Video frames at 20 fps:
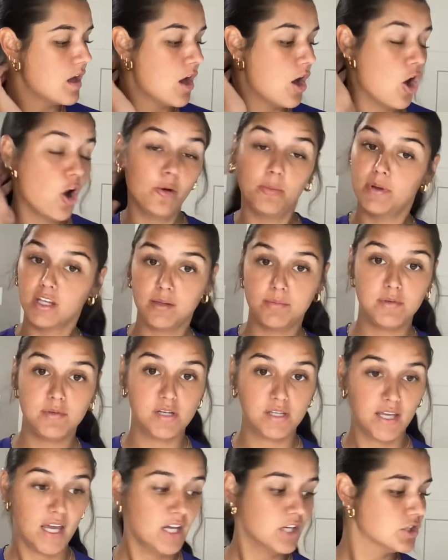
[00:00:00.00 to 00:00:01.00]
Open
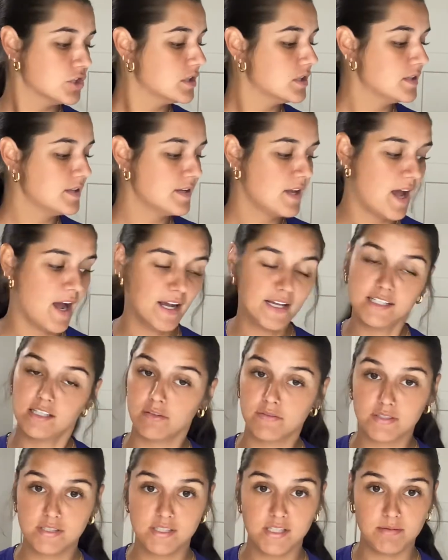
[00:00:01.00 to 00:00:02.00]
communication, high
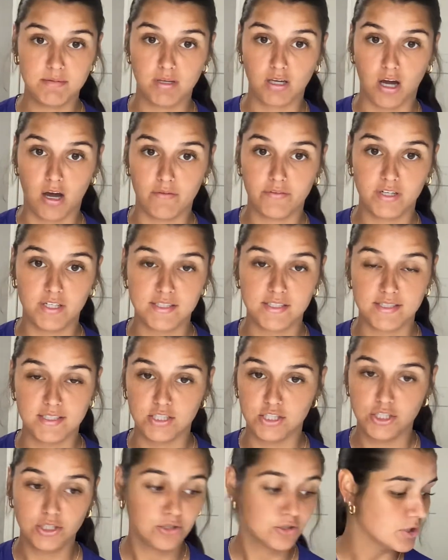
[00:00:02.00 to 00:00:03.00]
self-esteem and confidence in
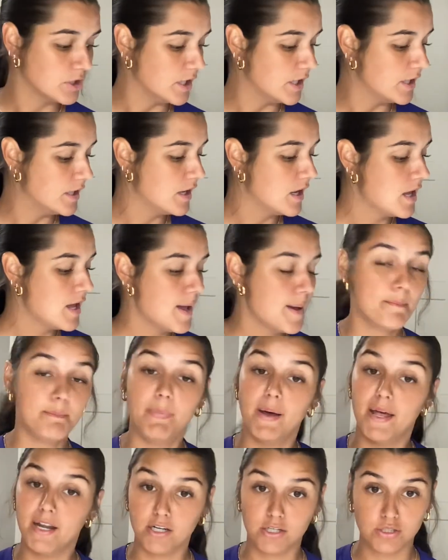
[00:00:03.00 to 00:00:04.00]
children,
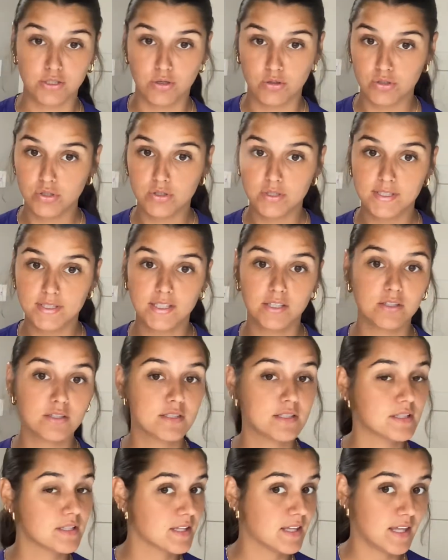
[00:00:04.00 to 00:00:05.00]
better social skills
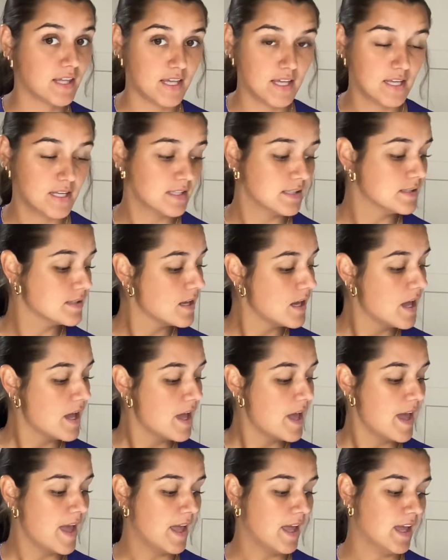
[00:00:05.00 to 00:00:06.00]
in the kids,
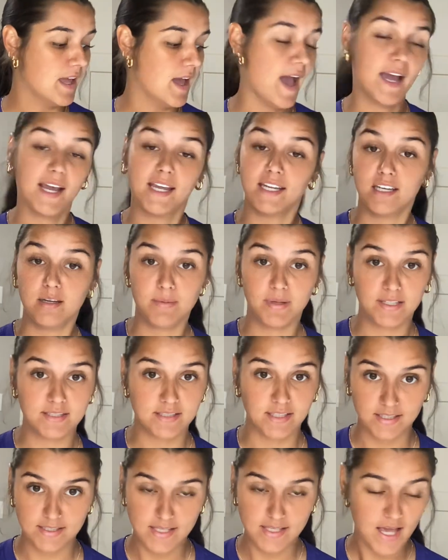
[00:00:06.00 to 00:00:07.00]
academic
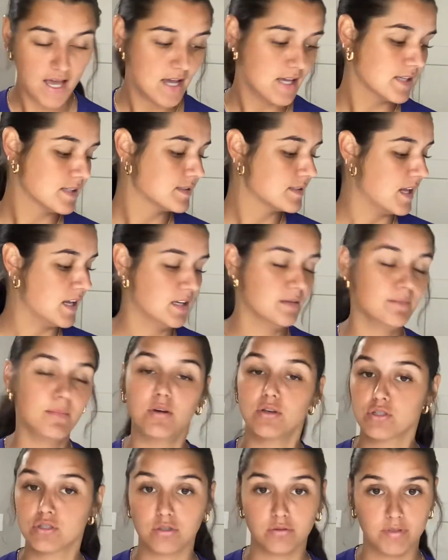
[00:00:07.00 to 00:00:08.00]
success, and
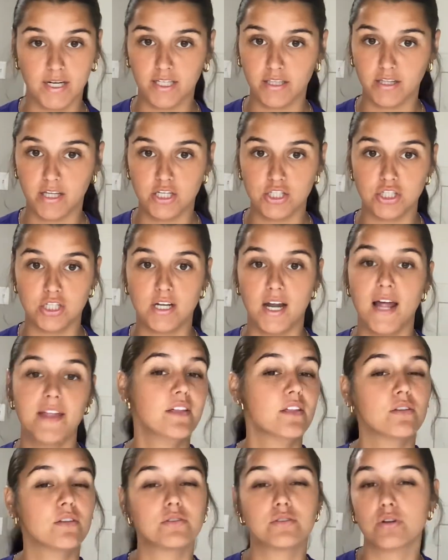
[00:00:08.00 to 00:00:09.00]
emotional regulation. I
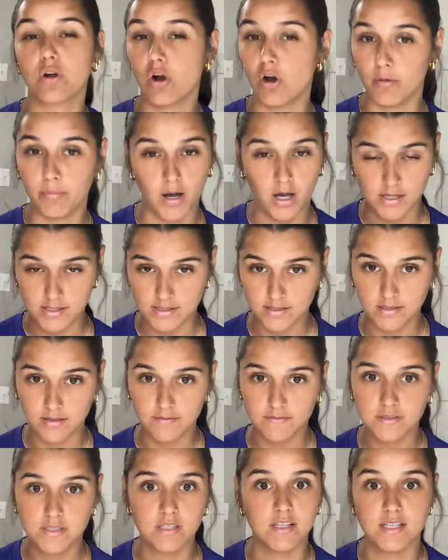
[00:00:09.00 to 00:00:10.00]
think those are all
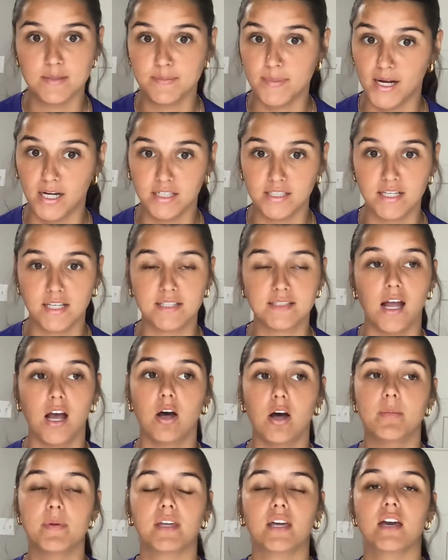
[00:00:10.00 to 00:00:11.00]
positives to this parenting
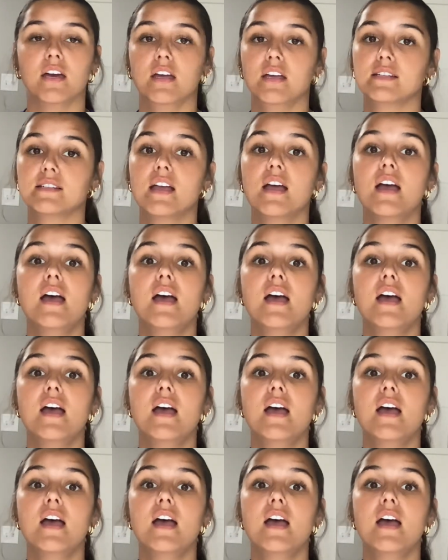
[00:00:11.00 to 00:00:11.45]
style because